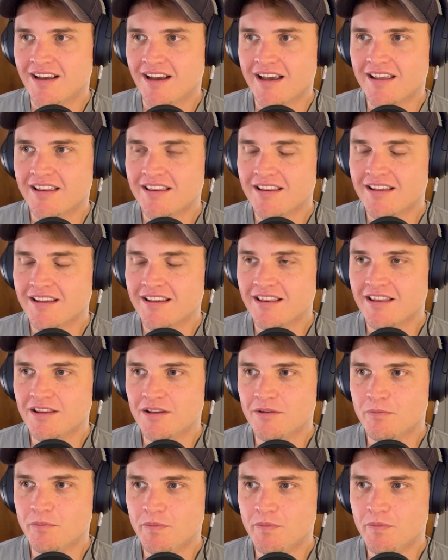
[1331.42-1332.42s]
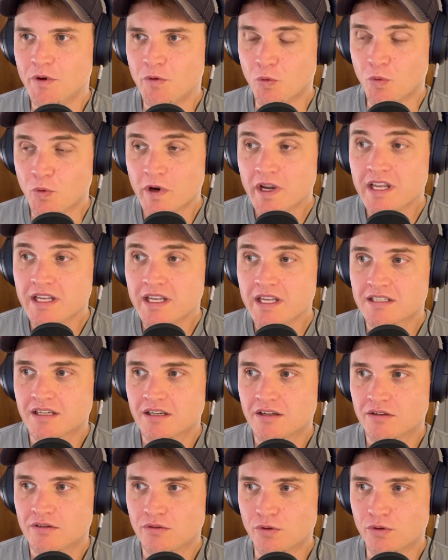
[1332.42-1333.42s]
think the risk
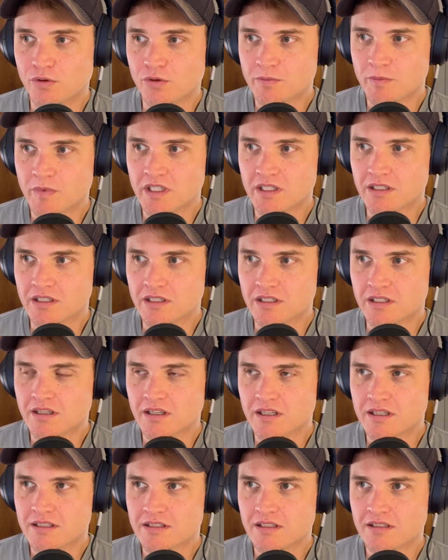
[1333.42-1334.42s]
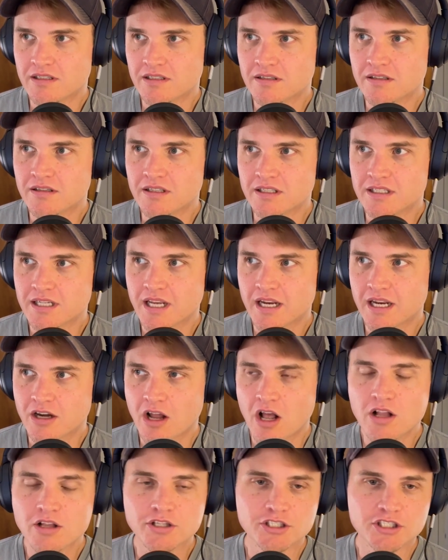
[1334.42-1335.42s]
ultimately isn't the
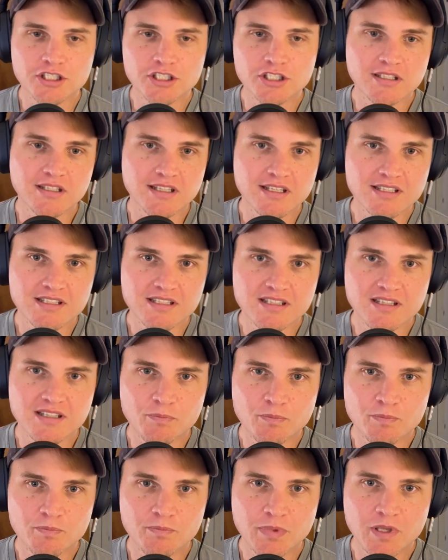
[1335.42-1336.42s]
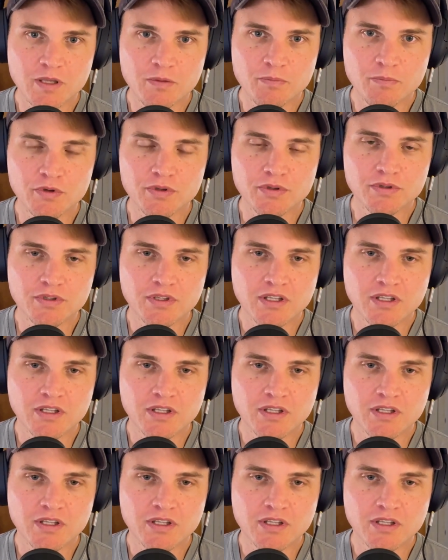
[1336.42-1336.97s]
technology, it's the people